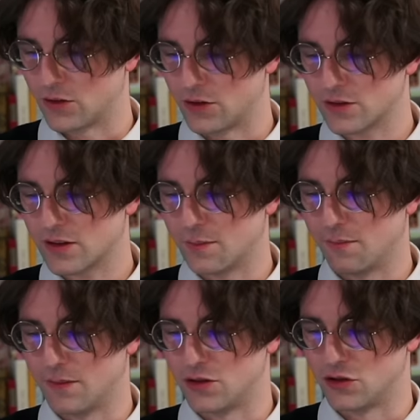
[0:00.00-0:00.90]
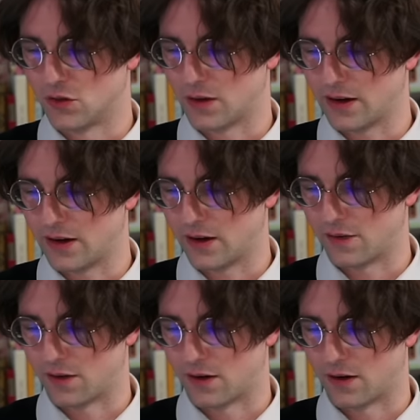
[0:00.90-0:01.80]
those are the majority
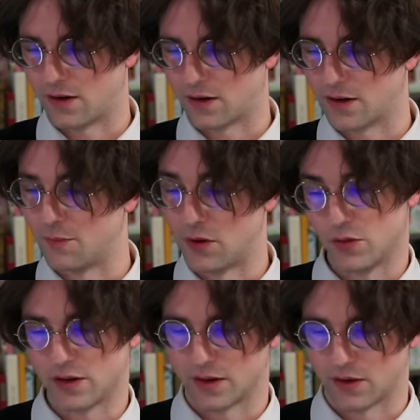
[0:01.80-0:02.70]
of our community